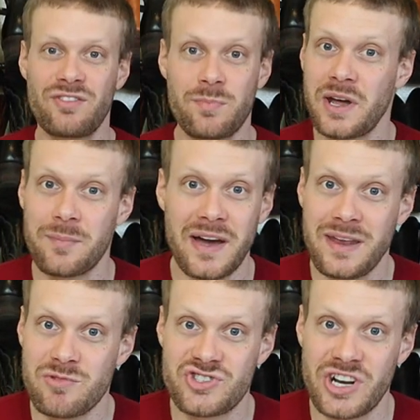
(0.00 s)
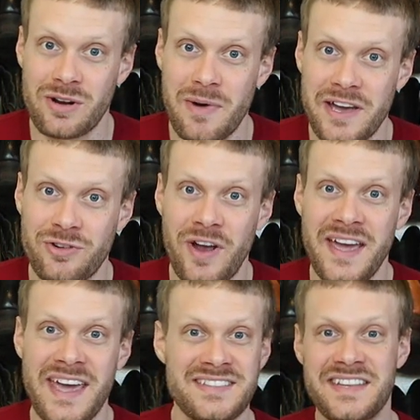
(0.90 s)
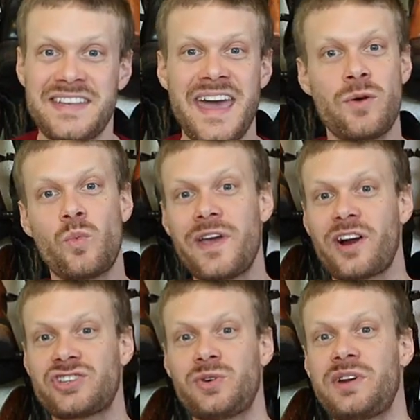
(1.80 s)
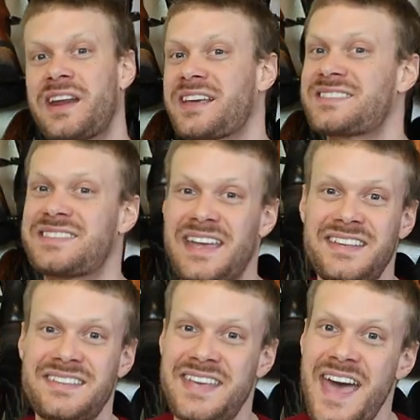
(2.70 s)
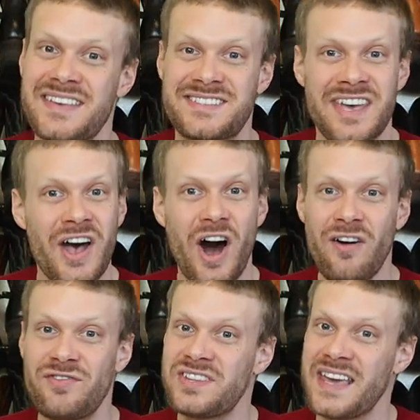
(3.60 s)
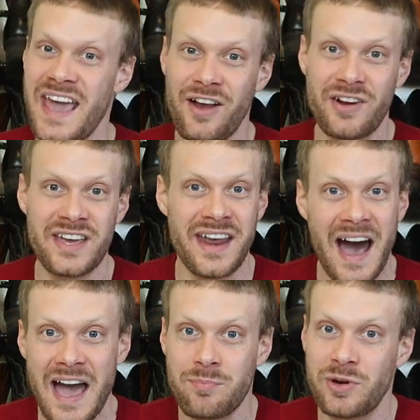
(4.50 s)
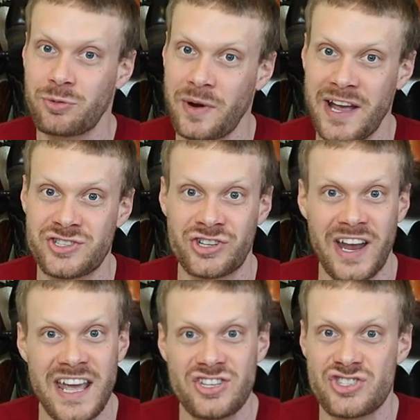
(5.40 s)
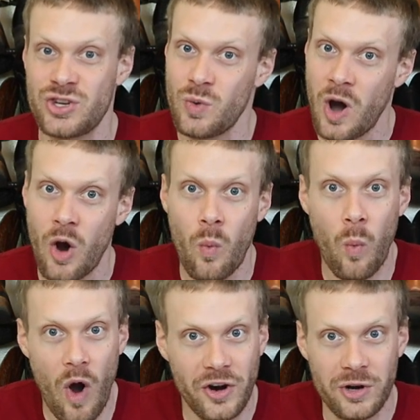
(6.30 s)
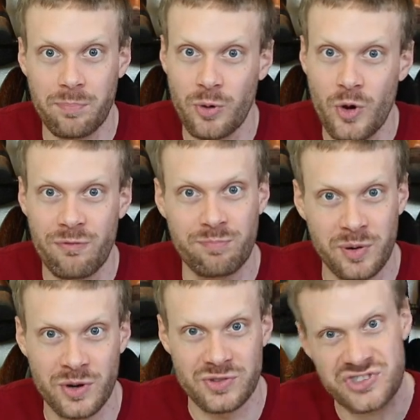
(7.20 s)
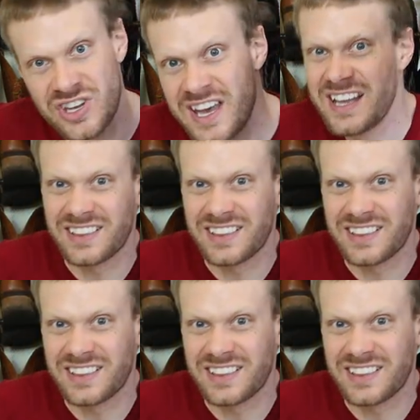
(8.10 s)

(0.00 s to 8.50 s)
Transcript: Hey everybody, my name is Jeremiah Craig and today we are doing an extended test of the Ariat Hybrid Rancher H2O waterproof boots.